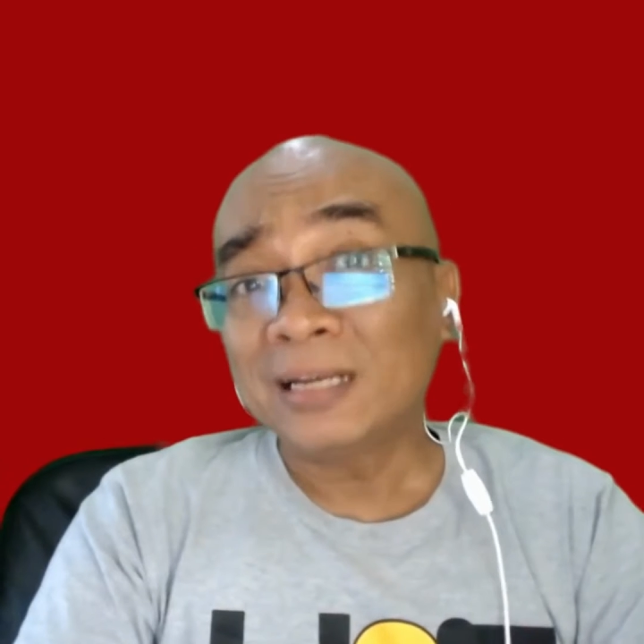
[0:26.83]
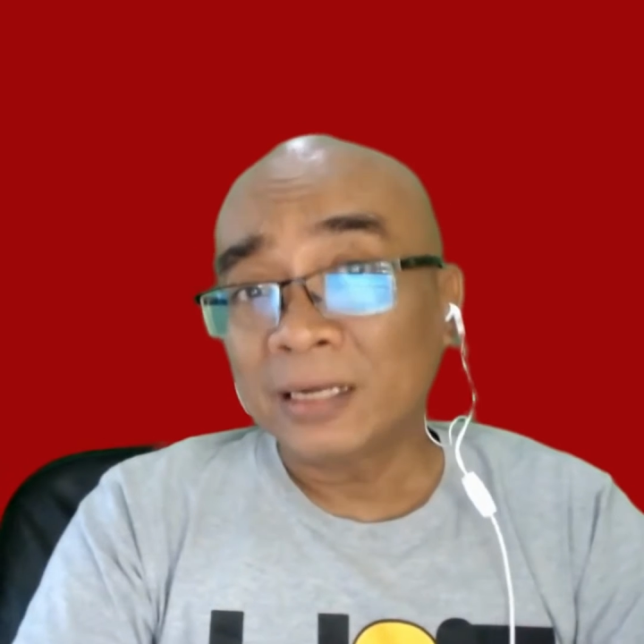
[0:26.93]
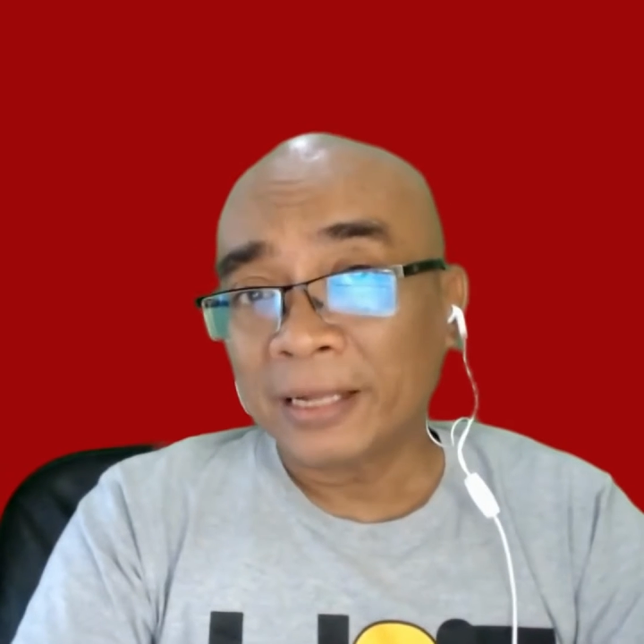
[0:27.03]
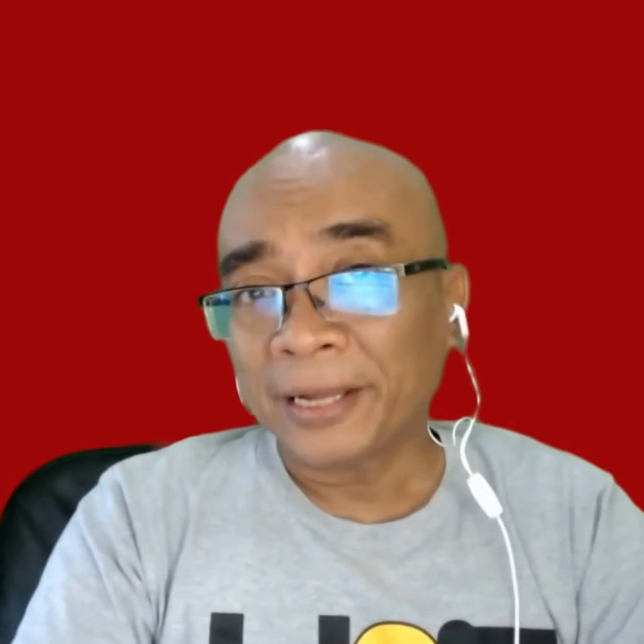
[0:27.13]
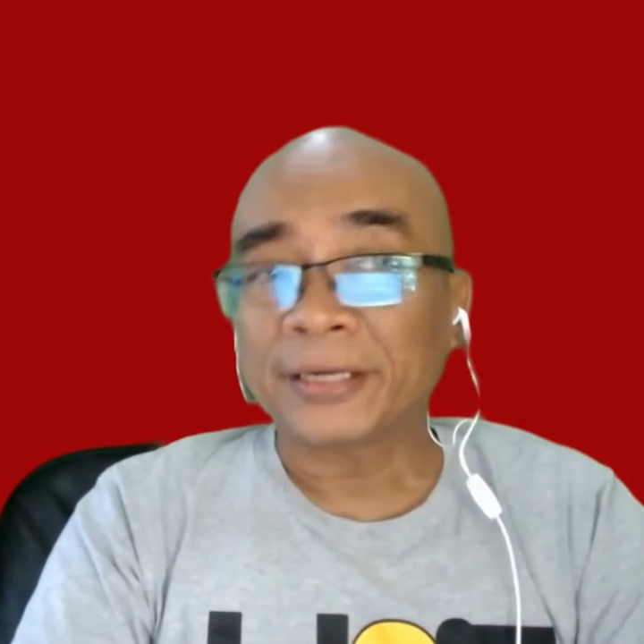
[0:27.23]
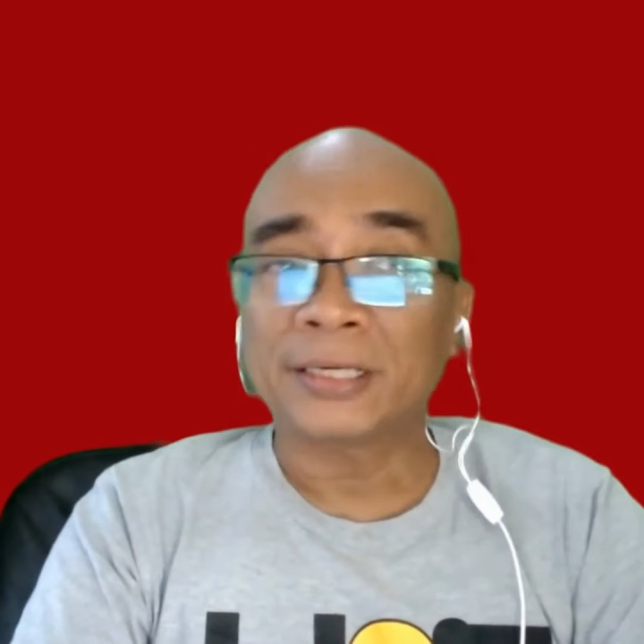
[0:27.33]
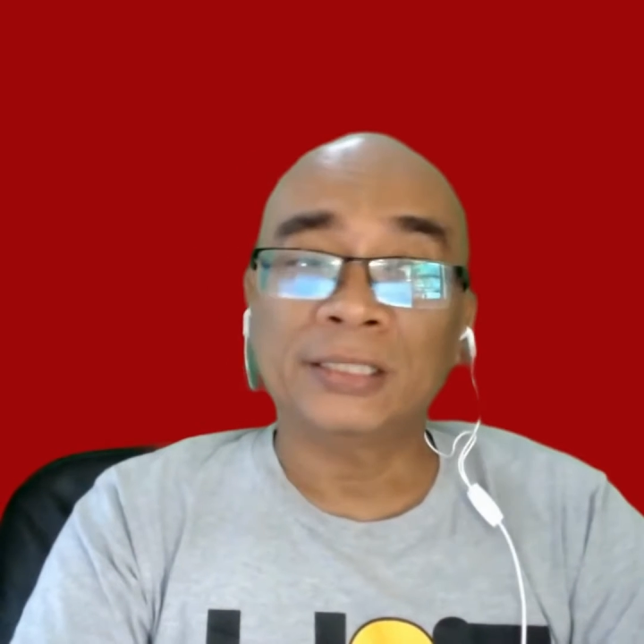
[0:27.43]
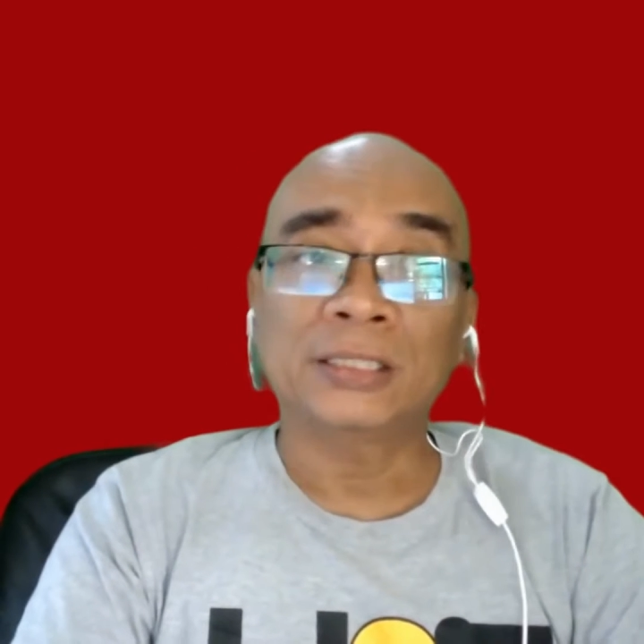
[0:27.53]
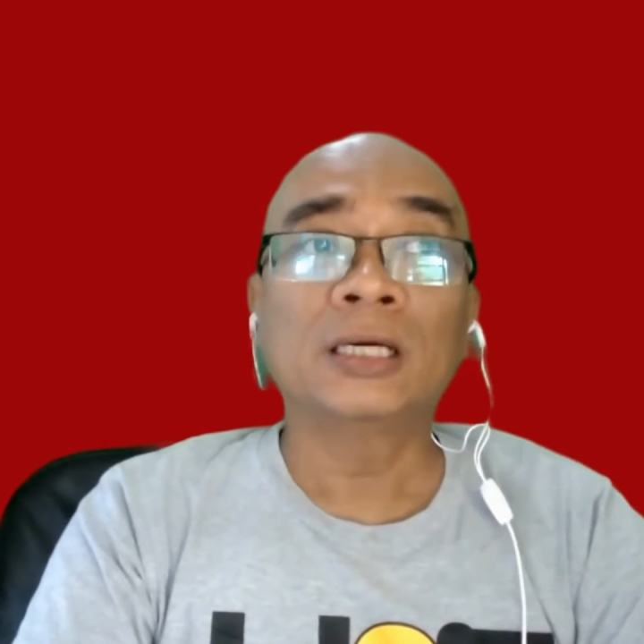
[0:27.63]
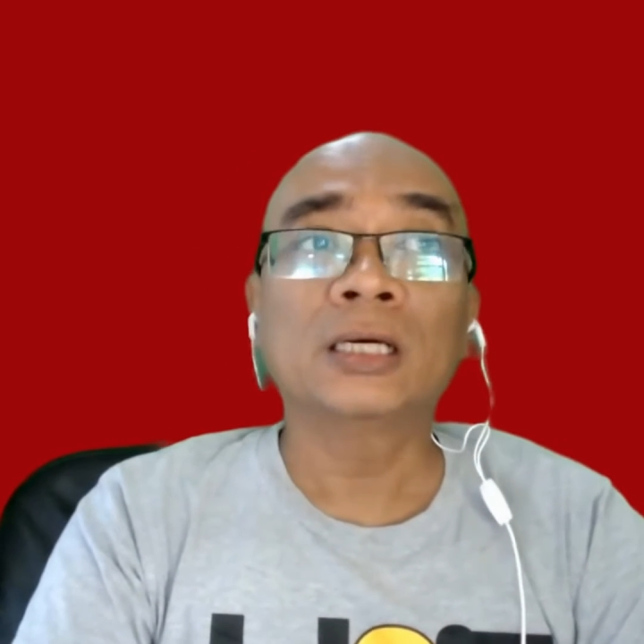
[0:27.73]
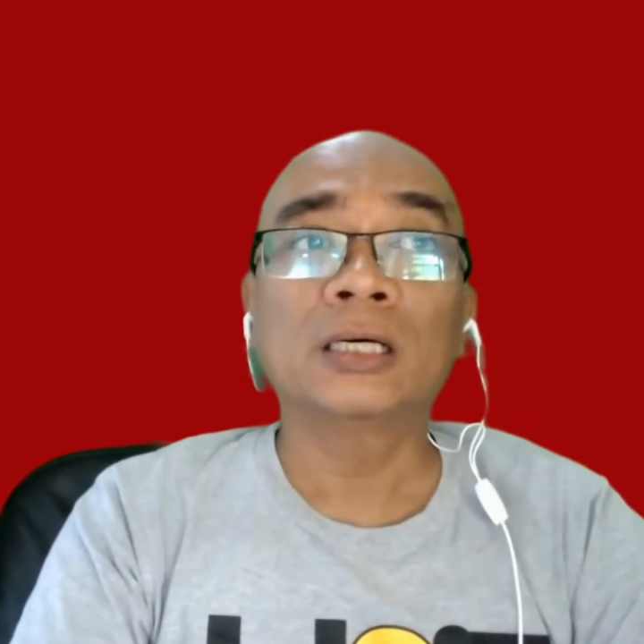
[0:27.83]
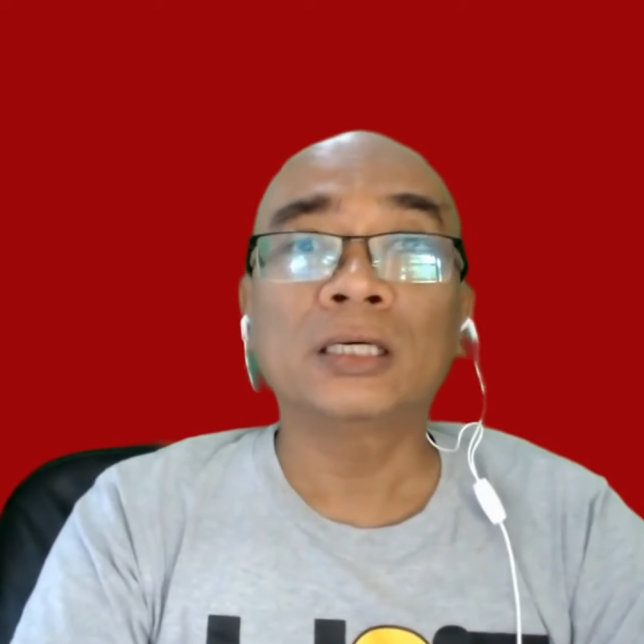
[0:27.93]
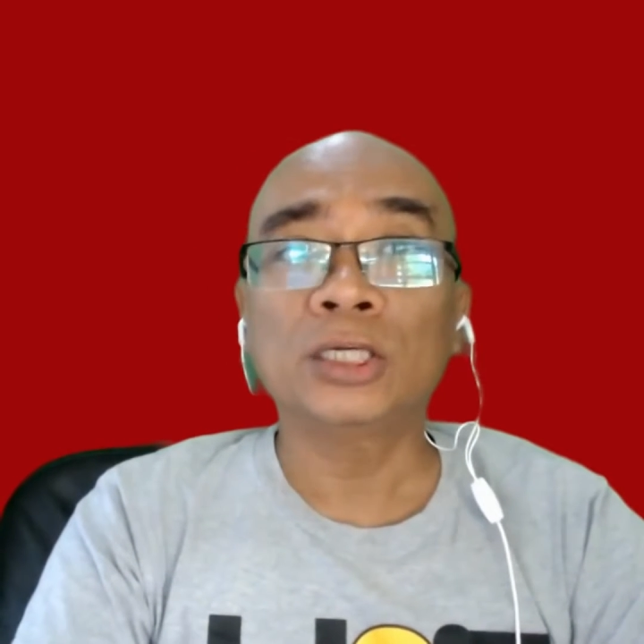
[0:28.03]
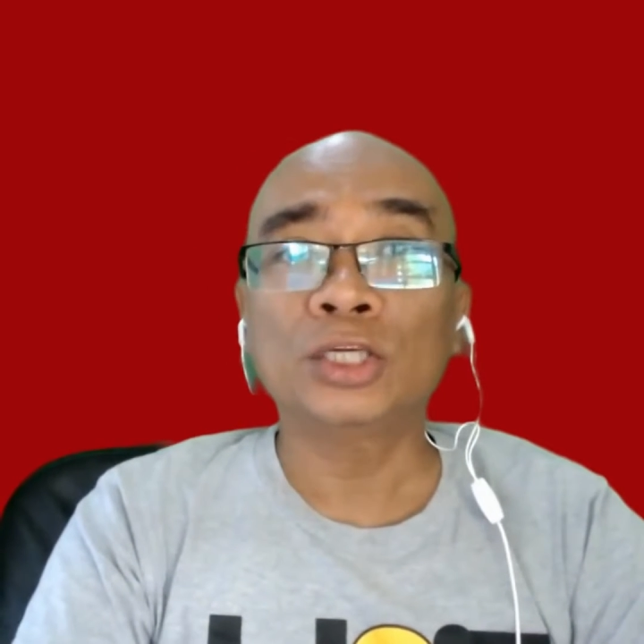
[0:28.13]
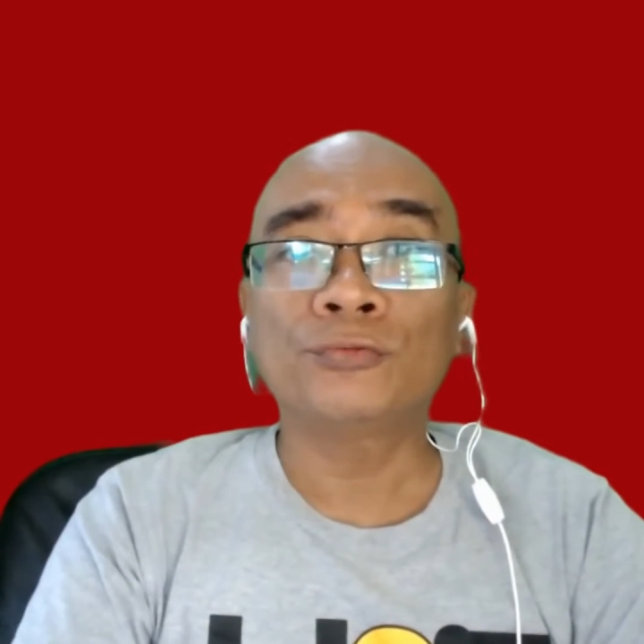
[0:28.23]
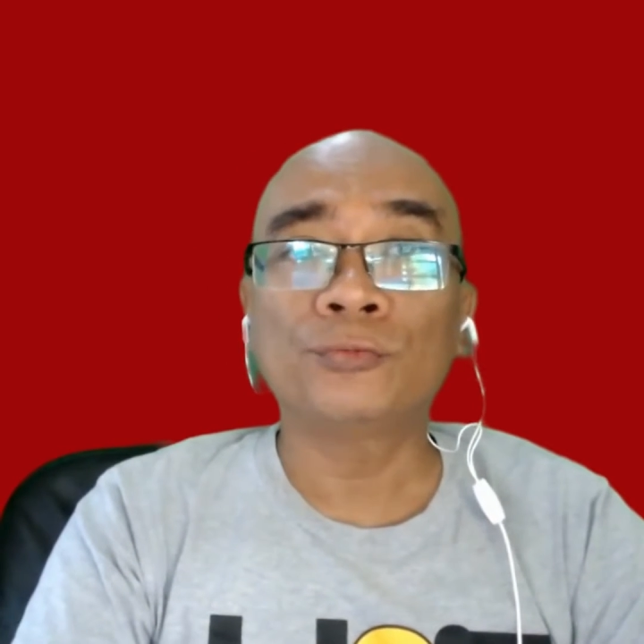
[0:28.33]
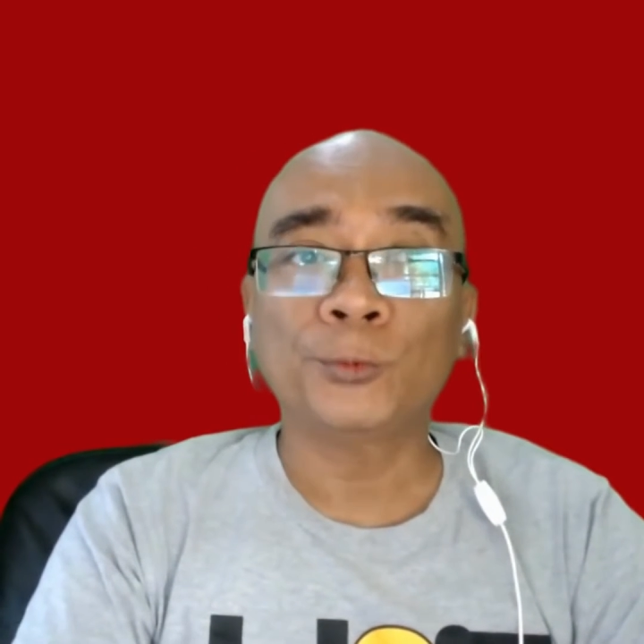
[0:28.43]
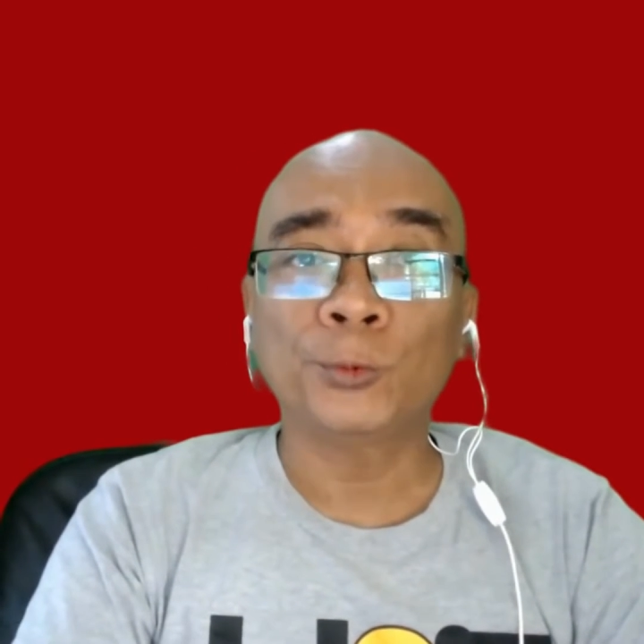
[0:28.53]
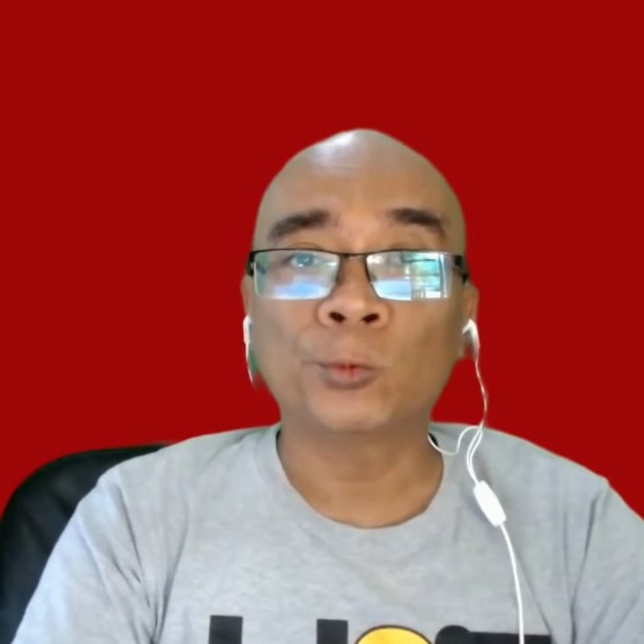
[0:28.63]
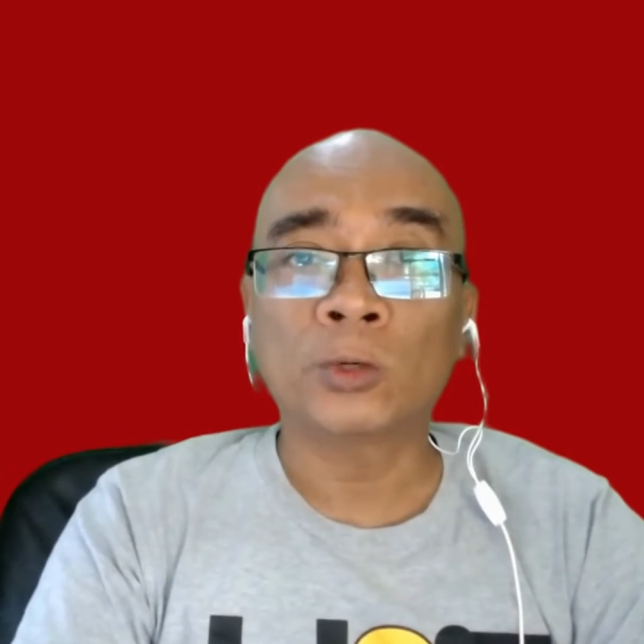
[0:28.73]
unlikely if
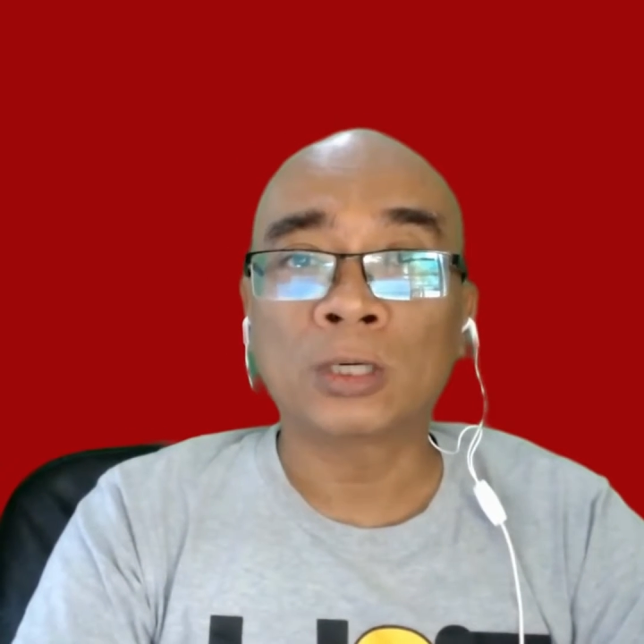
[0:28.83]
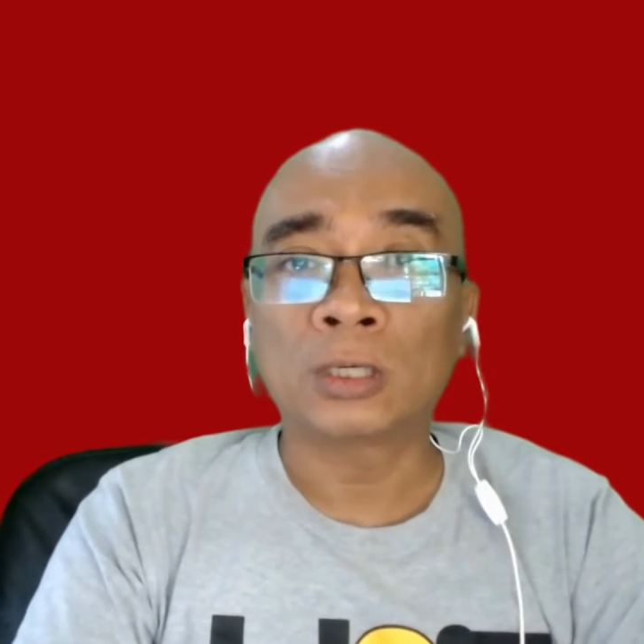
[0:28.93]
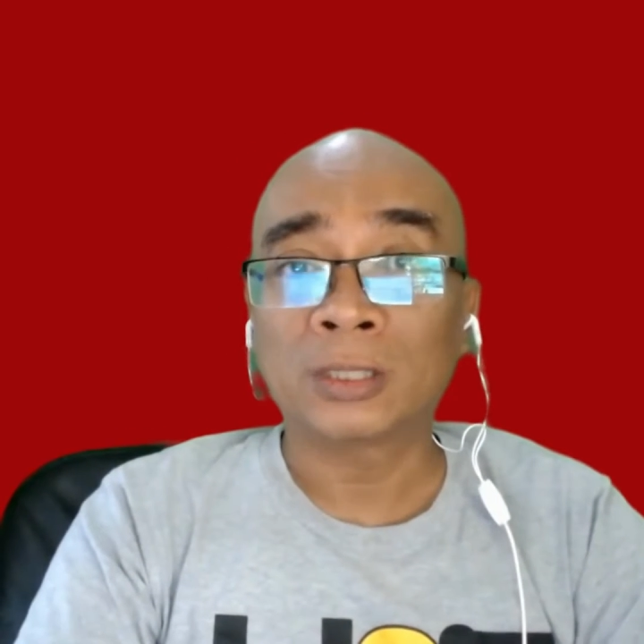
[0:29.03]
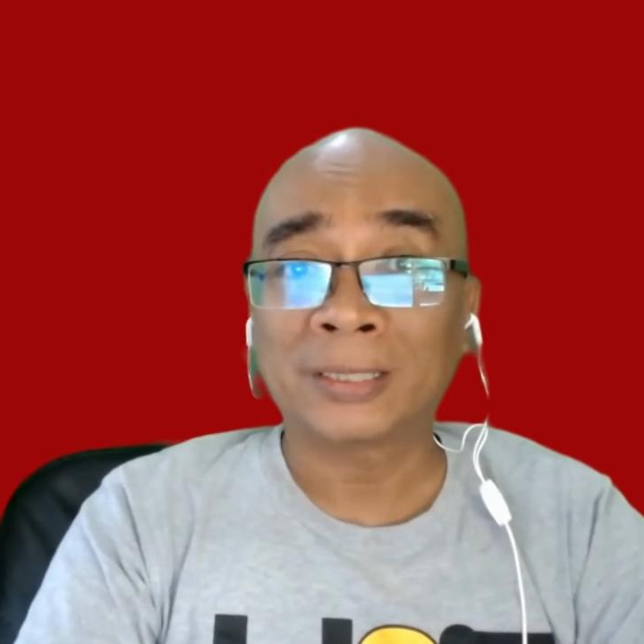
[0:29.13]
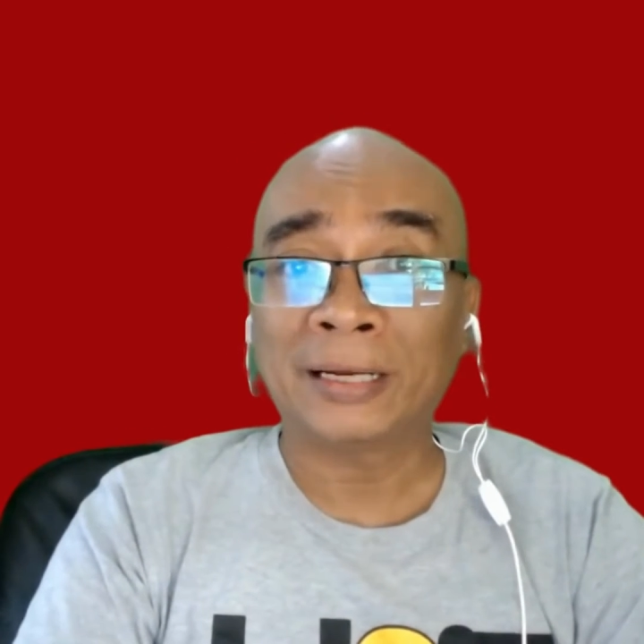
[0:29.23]
you are